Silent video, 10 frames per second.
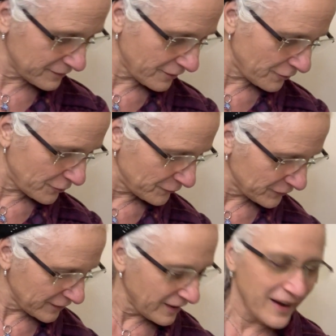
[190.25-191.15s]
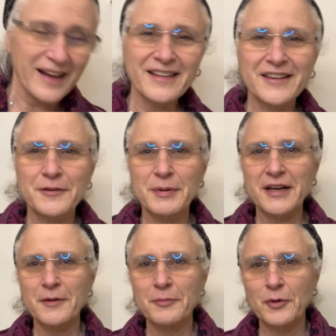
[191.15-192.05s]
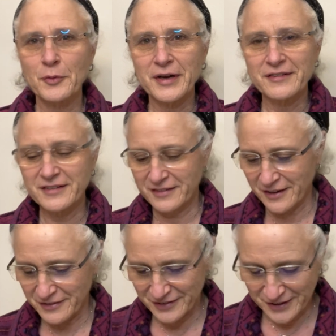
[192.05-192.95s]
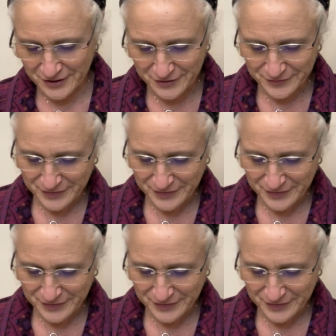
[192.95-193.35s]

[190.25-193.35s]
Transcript: So I like to pick up the weird stuff, you know.